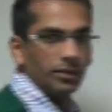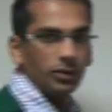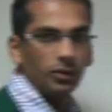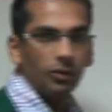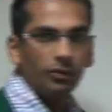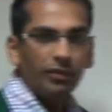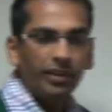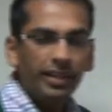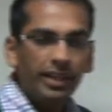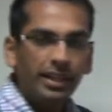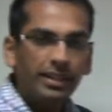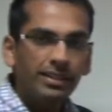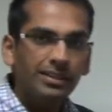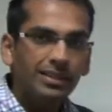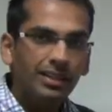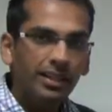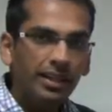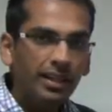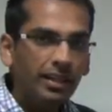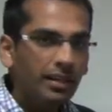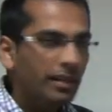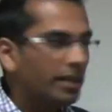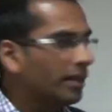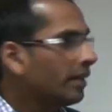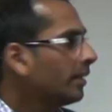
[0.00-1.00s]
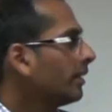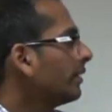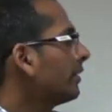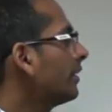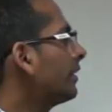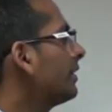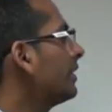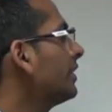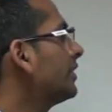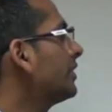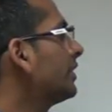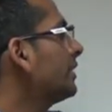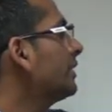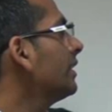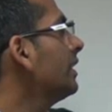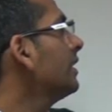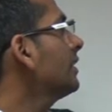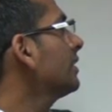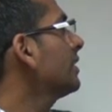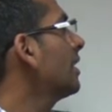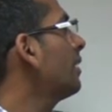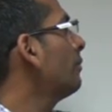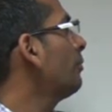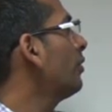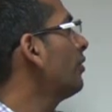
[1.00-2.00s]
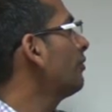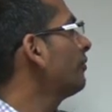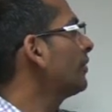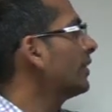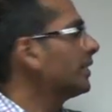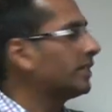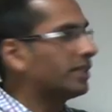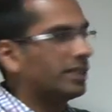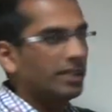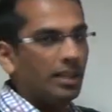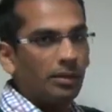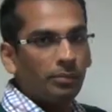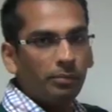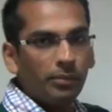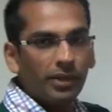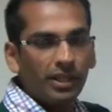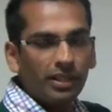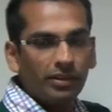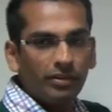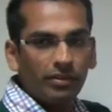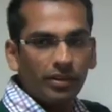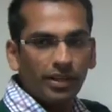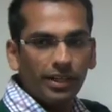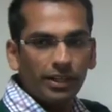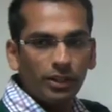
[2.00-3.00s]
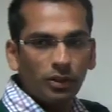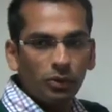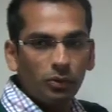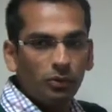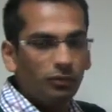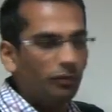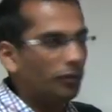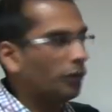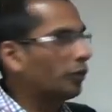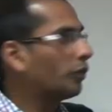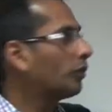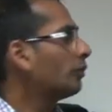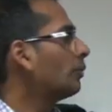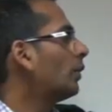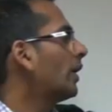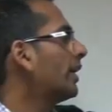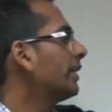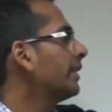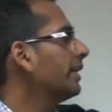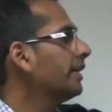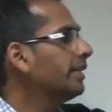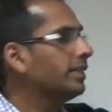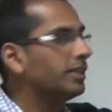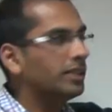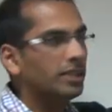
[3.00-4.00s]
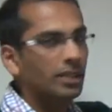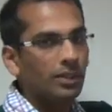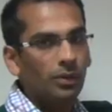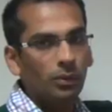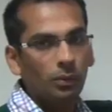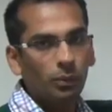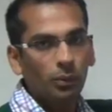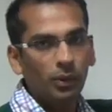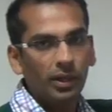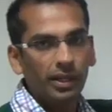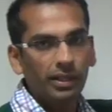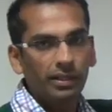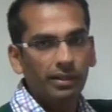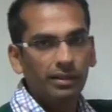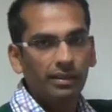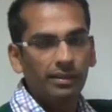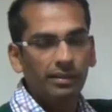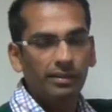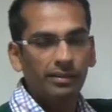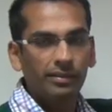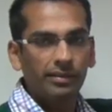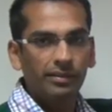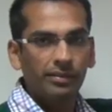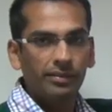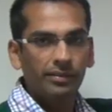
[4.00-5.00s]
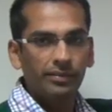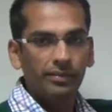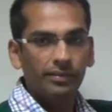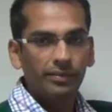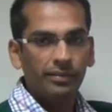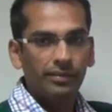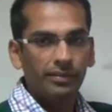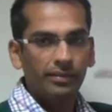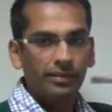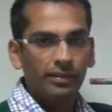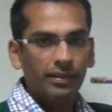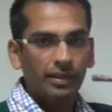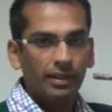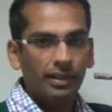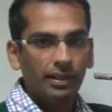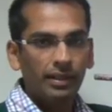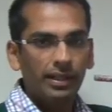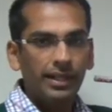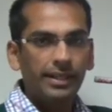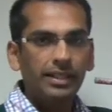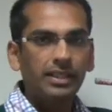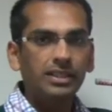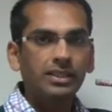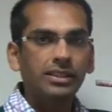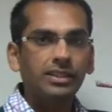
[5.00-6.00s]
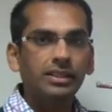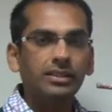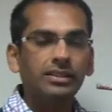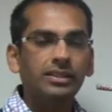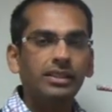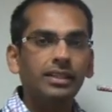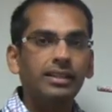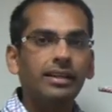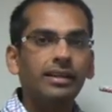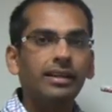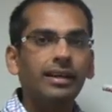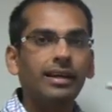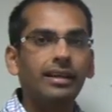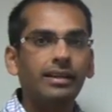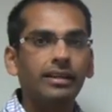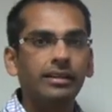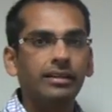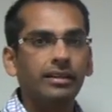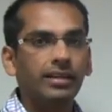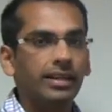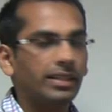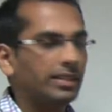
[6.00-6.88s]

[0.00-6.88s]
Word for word: So we can say the digital sum of this number 3241 is 1. Let us consider another